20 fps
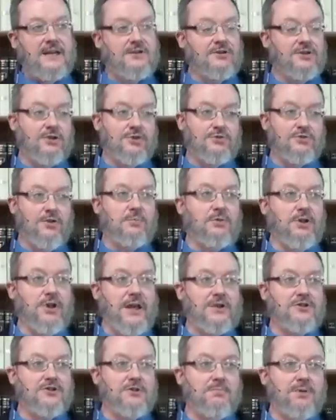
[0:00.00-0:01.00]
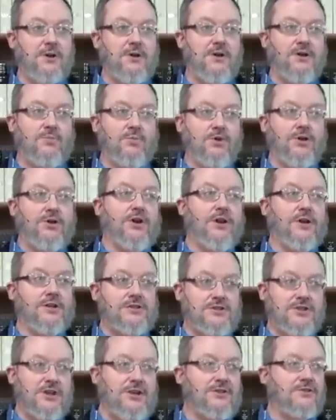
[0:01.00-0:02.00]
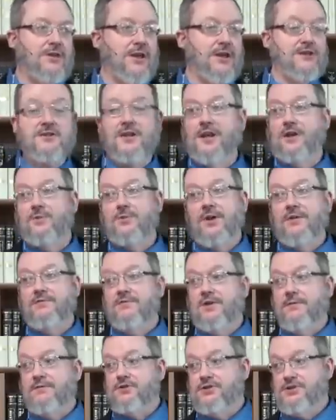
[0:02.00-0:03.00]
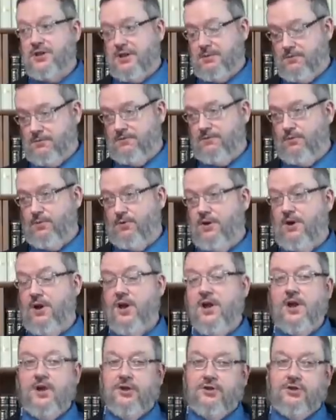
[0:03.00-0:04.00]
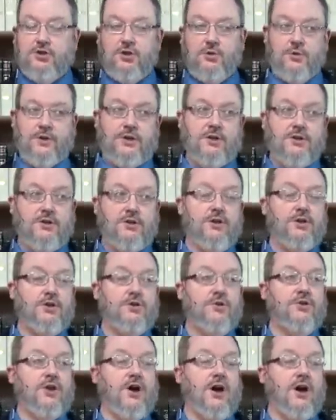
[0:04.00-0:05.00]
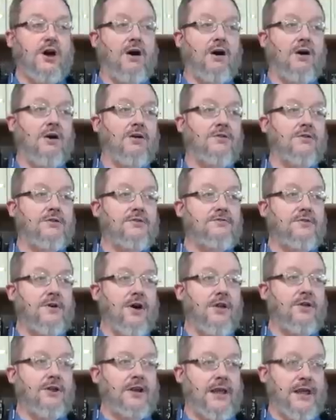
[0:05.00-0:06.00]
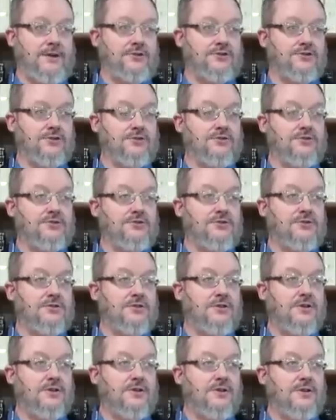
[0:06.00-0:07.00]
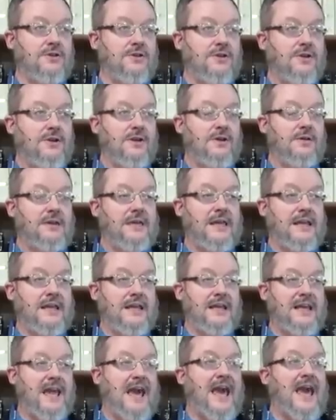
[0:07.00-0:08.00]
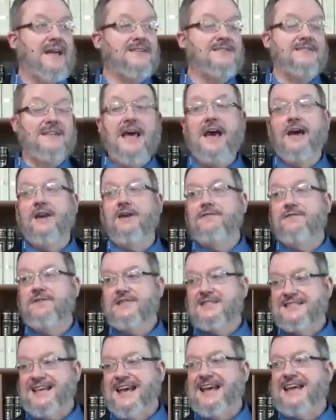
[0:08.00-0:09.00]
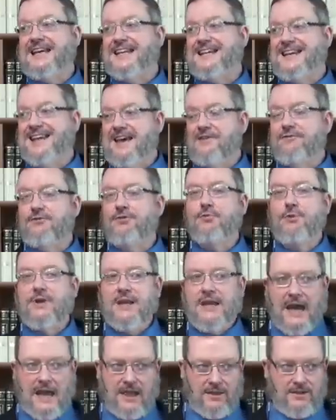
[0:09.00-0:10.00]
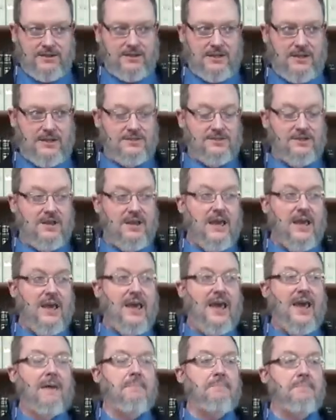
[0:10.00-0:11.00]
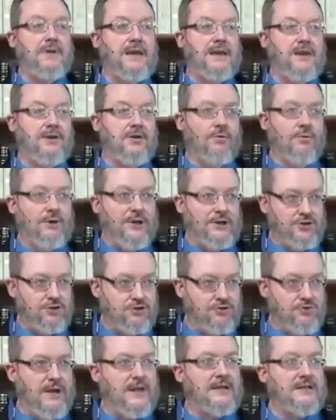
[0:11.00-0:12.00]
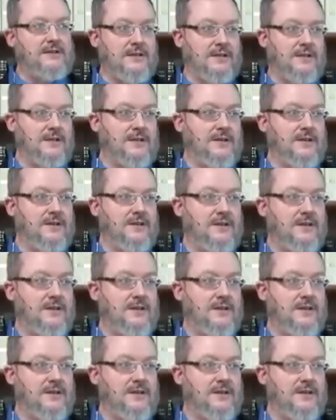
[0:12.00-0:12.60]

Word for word: into the tribulation period, we're going to see things like we have never seen before, to include all the fallen angels getting cast out of second heaven realities and being restricted